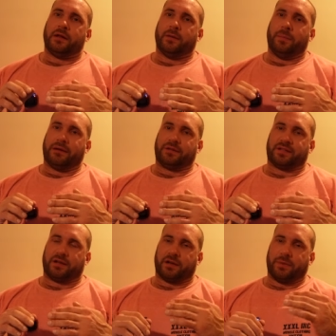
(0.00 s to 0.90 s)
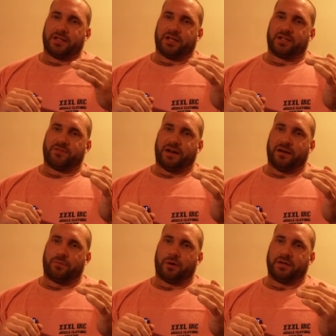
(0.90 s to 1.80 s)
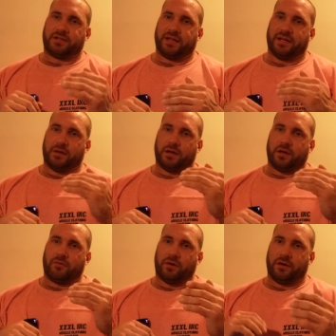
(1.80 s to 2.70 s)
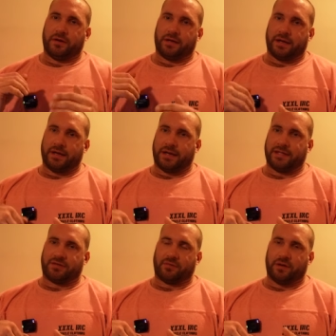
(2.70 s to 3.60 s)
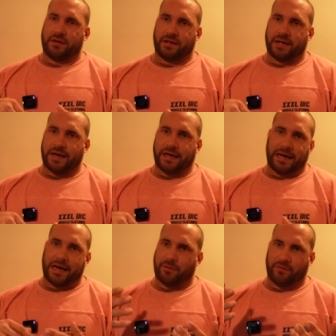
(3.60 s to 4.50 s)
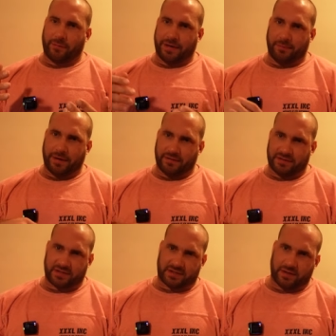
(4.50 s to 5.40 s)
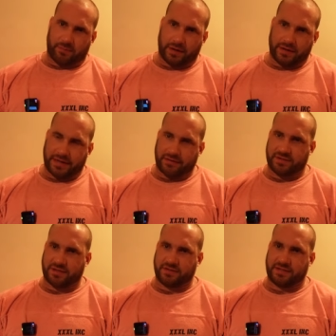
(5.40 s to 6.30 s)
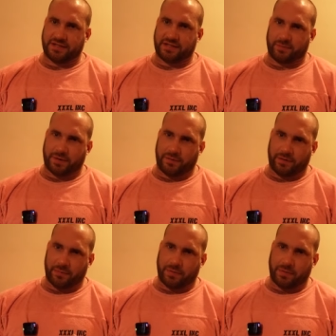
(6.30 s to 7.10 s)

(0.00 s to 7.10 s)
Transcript: the meals that are going to be just fat and protein earlier on in the day and later on in the day, however many meals it's going to break down to sensibly when